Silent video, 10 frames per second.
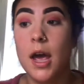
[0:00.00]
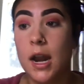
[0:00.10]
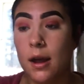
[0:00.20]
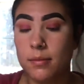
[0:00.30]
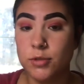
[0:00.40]

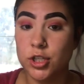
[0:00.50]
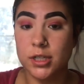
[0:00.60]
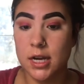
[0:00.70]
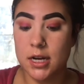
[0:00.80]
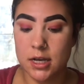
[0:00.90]
and I'm
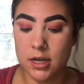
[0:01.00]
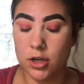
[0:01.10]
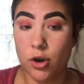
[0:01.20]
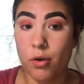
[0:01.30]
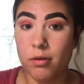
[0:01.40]
just gonna
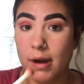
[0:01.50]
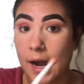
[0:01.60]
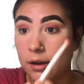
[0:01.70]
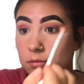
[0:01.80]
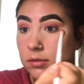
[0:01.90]
go
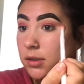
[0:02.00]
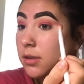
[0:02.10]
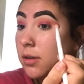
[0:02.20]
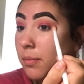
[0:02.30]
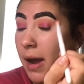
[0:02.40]
around
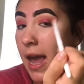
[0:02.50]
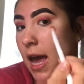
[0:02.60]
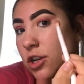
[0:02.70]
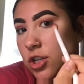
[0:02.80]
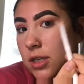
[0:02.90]
my
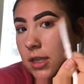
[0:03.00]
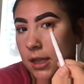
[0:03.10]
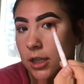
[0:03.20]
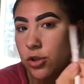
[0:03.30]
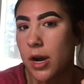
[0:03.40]
edges and
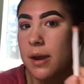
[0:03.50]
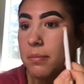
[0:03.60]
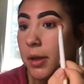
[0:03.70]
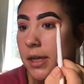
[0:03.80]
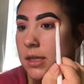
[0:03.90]
like try
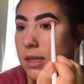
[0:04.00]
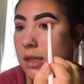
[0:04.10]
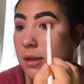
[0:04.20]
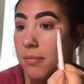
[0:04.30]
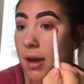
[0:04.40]
and blend
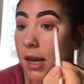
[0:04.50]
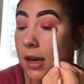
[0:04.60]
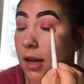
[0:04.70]
in the main